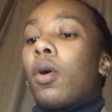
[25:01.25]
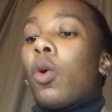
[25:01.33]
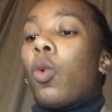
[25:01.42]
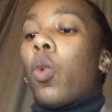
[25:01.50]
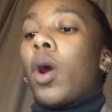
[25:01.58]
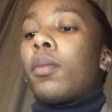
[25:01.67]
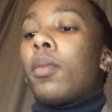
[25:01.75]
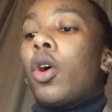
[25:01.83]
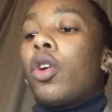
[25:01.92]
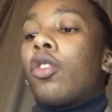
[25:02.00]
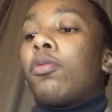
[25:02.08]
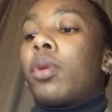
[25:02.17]
What
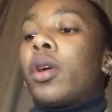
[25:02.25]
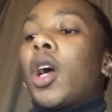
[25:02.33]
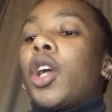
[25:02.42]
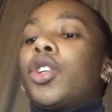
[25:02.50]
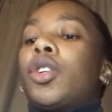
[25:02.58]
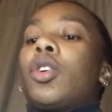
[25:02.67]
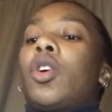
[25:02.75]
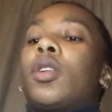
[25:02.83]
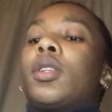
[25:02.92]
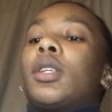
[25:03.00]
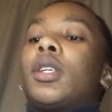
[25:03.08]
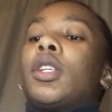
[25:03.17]
mode of production
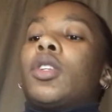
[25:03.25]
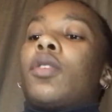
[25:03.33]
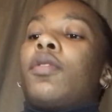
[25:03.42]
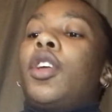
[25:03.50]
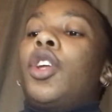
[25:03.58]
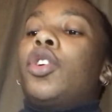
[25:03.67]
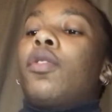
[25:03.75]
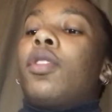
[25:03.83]
consists of each of